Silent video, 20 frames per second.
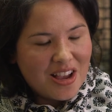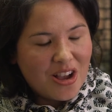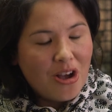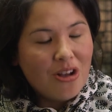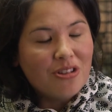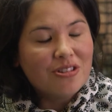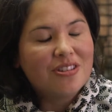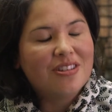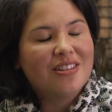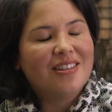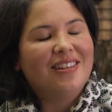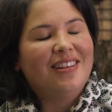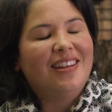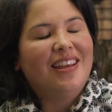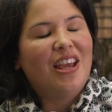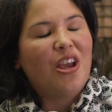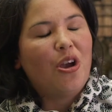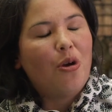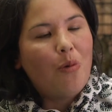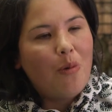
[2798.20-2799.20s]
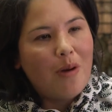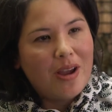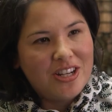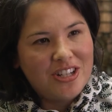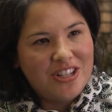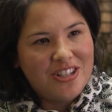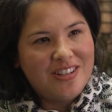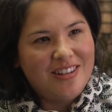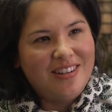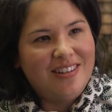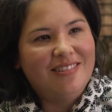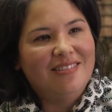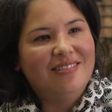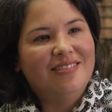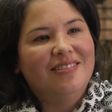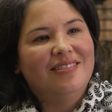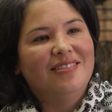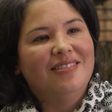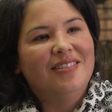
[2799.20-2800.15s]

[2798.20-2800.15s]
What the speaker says: constantly question